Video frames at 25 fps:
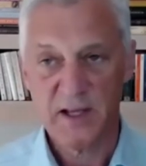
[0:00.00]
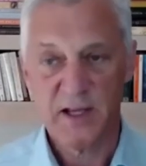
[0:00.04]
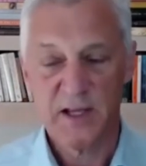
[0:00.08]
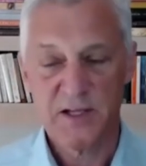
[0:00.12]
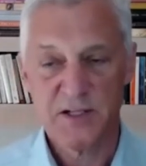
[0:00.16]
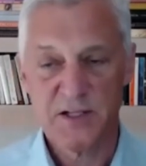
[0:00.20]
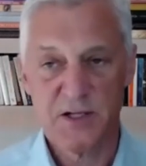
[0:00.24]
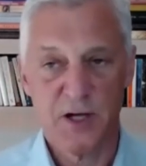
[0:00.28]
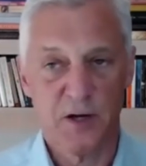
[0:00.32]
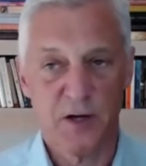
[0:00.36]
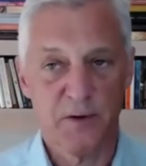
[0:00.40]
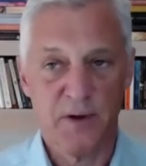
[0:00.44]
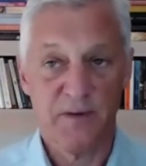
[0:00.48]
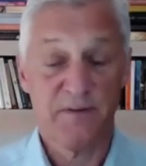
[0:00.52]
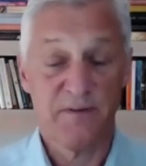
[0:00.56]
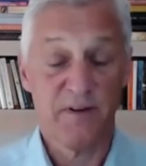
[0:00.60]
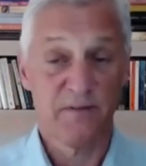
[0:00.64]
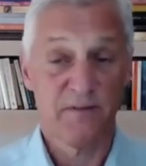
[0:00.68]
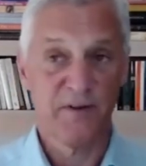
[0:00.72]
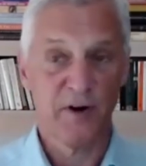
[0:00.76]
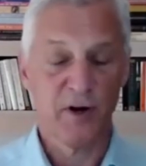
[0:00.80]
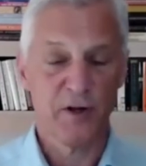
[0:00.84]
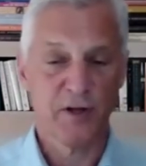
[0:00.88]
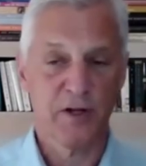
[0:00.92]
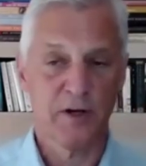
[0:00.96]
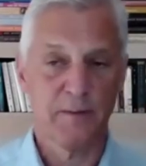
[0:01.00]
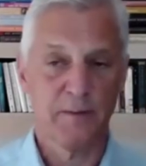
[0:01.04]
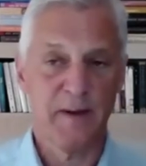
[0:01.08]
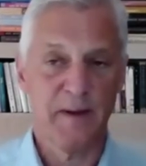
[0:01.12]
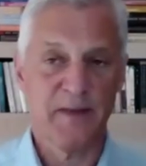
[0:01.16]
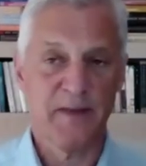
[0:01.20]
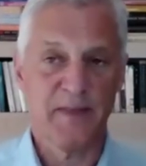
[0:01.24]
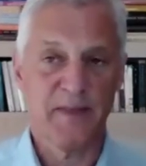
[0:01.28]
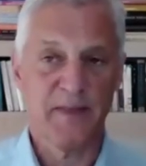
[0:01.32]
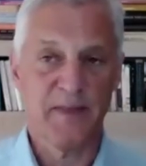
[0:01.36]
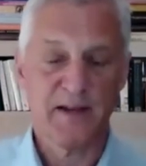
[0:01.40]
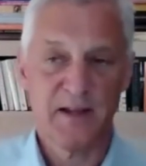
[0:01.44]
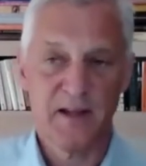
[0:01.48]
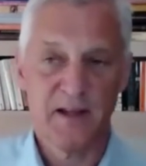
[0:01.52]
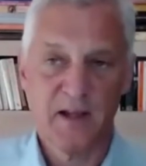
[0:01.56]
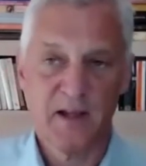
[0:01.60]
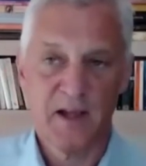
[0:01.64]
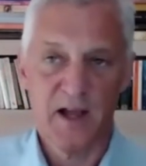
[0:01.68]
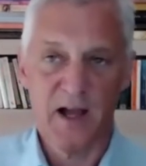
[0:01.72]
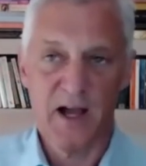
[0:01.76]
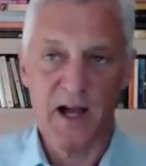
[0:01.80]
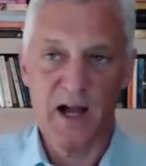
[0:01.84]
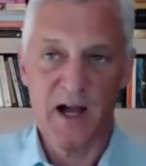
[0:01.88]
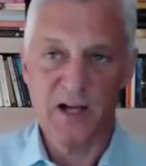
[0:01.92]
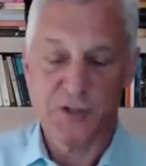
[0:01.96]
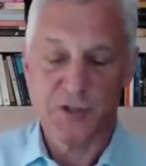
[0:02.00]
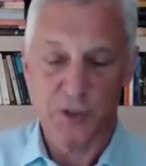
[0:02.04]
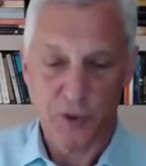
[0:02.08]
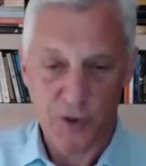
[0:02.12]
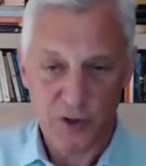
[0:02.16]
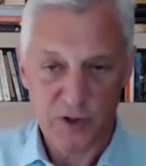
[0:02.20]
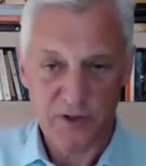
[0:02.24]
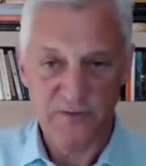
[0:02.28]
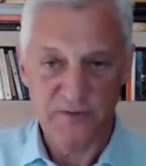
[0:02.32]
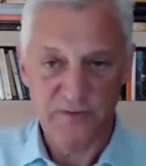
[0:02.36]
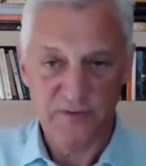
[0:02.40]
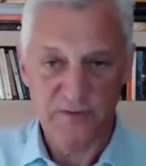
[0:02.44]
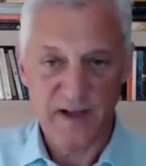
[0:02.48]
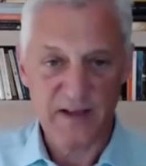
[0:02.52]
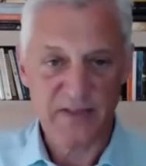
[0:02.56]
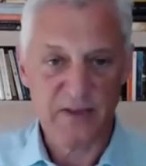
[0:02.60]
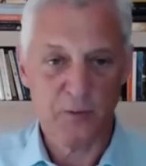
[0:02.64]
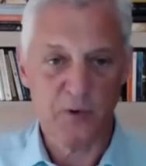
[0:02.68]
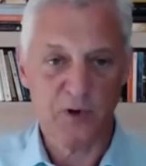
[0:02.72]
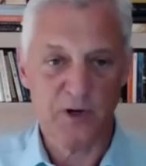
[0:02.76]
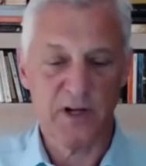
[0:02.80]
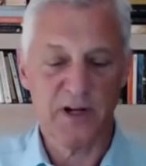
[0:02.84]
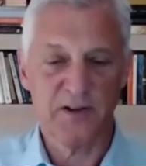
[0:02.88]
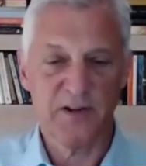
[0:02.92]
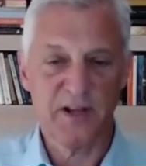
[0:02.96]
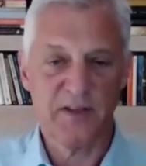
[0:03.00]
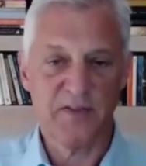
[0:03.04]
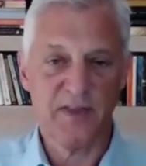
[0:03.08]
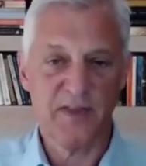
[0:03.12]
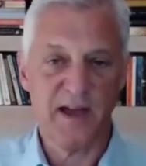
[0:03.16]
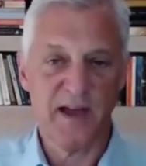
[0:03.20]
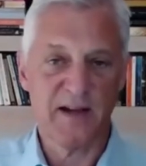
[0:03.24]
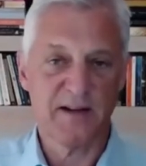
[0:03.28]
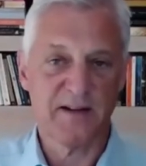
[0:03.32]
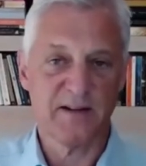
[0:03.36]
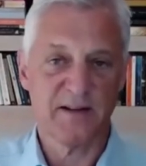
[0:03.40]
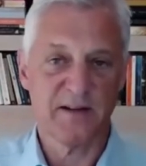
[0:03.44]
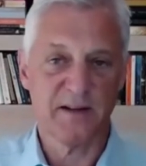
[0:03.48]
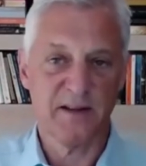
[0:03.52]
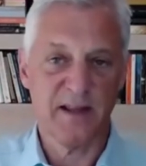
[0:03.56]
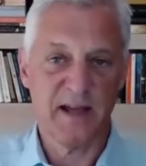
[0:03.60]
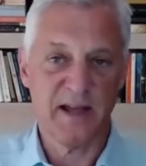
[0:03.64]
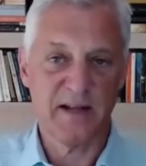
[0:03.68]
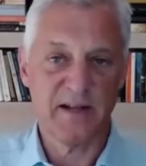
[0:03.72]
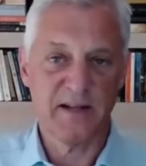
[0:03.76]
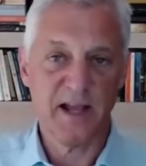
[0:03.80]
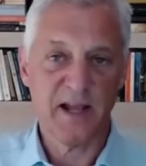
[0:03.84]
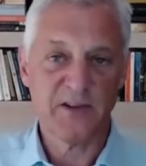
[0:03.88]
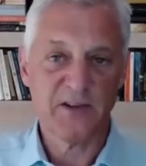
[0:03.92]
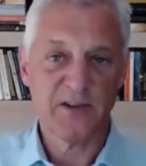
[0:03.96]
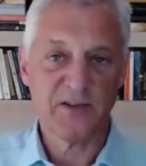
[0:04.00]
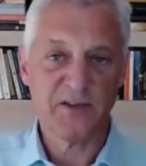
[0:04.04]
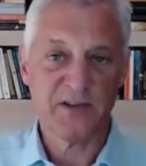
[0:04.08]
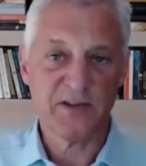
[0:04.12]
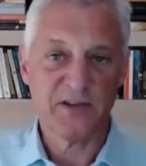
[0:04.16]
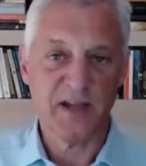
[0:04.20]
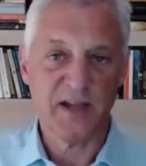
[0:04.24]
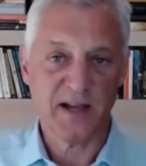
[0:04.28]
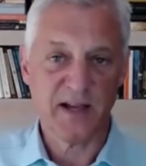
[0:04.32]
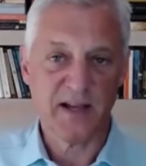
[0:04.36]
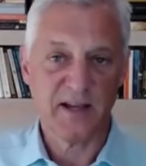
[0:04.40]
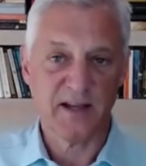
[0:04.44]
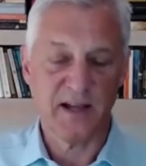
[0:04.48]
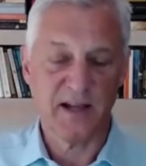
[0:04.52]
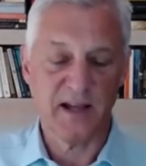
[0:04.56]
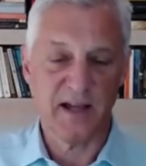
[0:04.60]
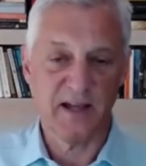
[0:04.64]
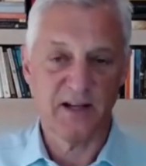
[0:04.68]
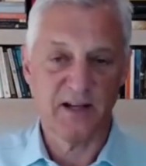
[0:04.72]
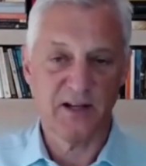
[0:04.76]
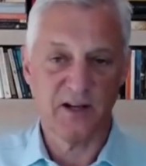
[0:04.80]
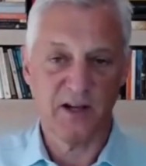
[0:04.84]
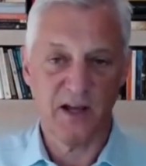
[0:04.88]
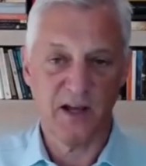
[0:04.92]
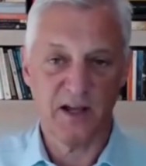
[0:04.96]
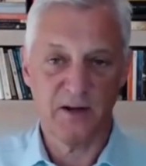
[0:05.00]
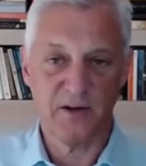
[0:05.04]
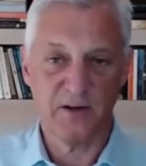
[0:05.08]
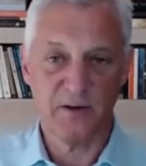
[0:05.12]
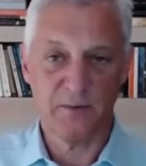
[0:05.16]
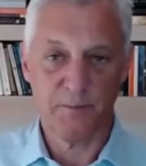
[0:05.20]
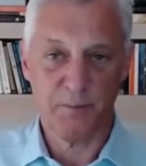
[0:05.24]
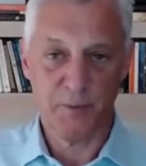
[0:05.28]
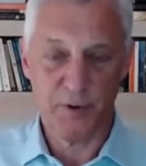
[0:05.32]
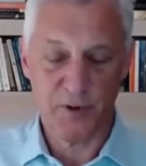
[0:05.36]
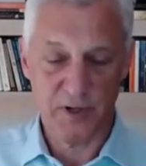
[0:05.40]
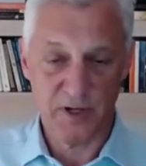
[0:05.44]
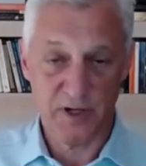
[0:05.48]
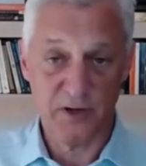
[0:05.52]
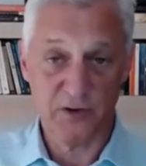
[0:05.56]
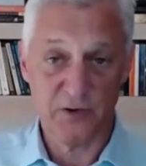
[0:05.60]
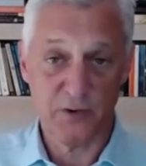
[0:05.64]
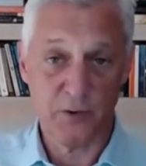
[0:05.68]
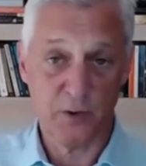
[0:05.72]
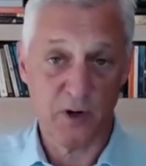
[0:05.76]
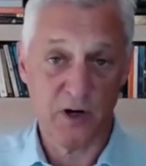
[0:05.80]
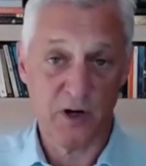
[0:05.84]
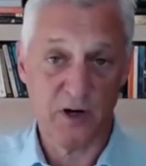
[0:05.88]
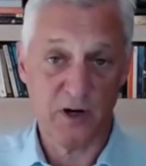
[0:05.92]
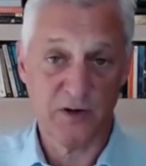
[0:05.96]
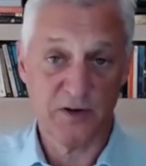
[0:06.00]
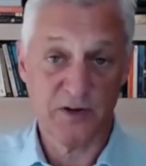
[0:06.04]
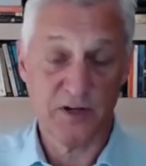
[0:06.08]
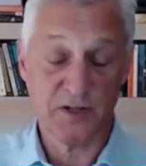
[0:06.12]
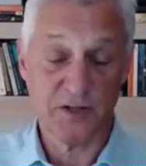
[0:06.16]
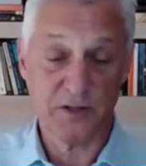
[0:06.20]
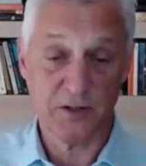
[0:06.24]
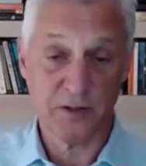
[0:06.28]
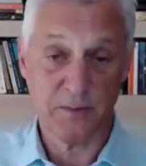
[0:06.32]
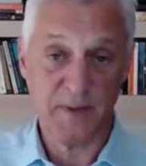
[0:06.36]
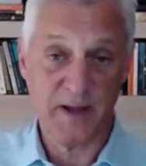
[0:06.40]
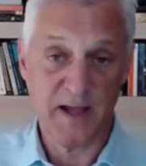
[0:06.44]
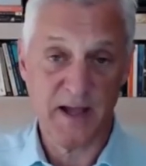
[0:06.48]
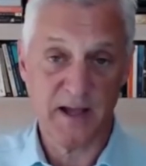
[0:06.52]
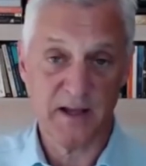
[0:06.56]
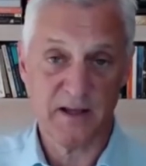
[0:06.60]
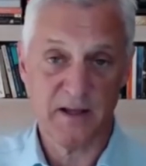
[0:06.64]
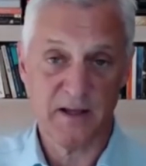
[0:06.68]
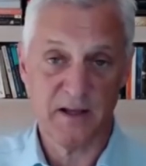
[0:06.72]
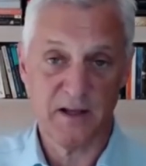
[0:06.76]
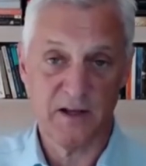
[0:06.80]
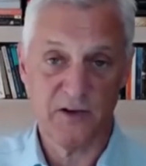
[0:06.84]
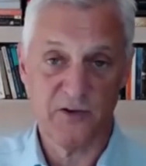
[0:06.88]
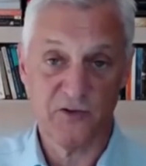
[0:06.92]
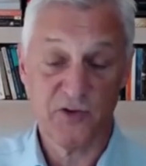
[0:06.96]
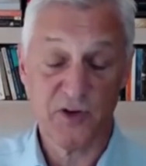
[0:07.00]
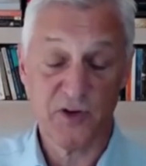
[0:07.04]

So I feel very good about that. Uh, so good, in fact, that we're going to take that that tech stack and and put it into our digital bank in